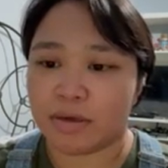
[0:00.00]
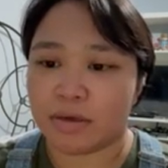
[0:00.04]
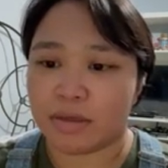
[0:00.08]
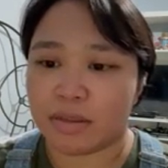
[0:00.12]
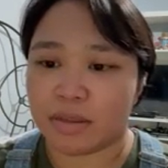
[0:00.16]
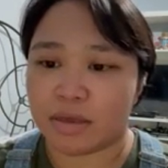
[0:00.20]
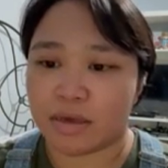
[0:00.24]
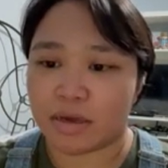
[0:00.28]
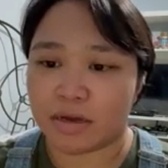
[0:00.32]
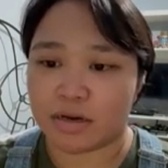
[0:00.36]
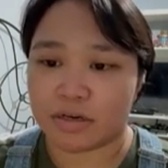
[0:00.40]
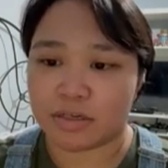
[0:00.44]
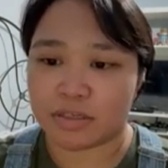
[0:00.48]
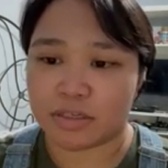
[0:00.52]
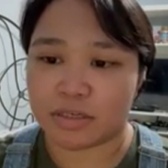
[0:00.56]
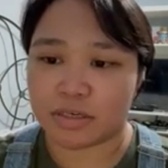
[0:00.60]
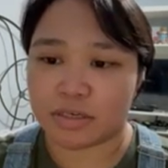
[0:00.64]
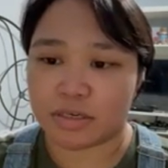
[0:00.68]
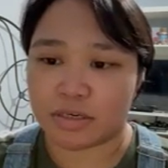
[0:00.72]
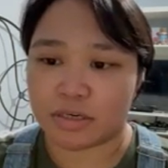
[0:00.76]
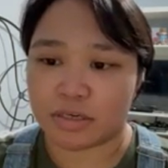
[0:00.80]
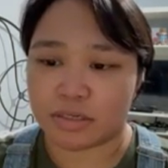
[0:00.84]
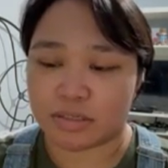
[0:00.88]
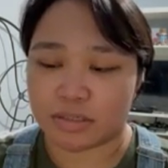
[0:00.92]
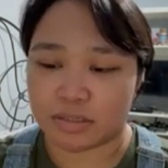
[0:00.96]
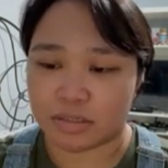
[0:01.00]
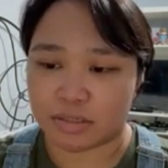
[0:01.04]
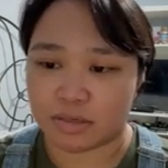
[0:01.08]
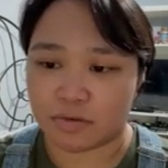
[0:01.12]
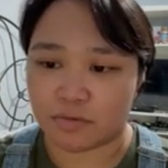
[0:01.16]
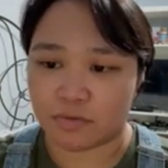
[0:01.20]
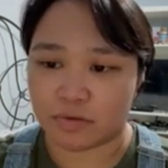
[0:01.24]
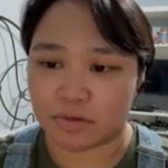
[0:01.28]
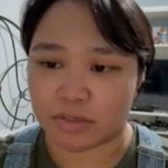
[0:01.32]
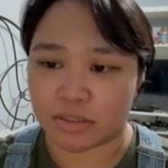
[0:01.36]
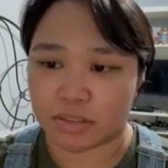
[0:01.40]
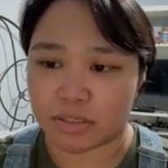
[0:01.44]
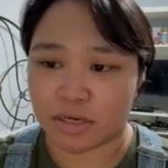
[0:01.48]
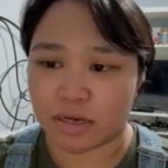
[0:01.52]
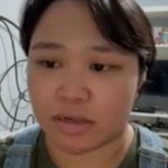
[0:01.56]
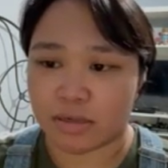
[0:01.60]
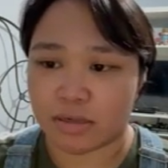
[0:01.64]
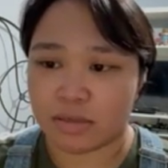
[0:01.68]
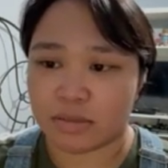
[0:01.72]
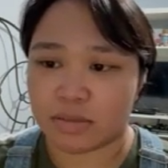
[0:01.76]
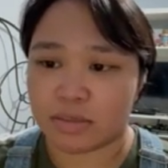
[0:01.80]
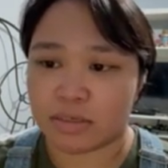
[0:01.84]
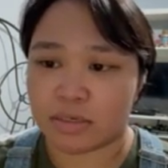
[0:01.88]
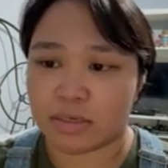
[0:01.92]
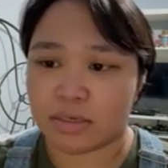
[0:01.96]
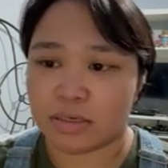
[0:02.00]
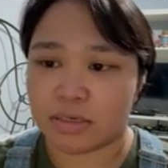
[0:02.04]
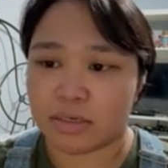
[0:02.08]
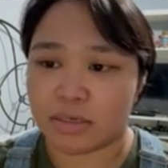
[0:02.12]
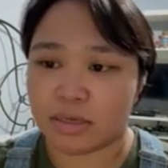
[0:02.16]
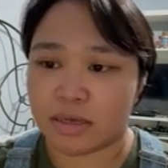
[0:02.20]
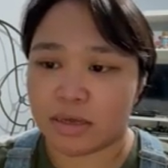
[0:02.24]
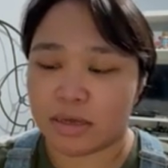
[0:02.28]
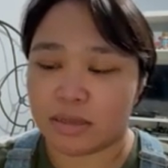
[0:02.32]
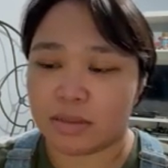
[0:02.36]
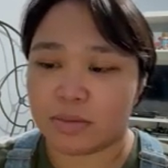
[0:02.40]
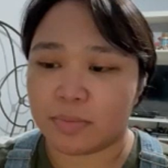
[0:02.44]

the energy currency of your cell, and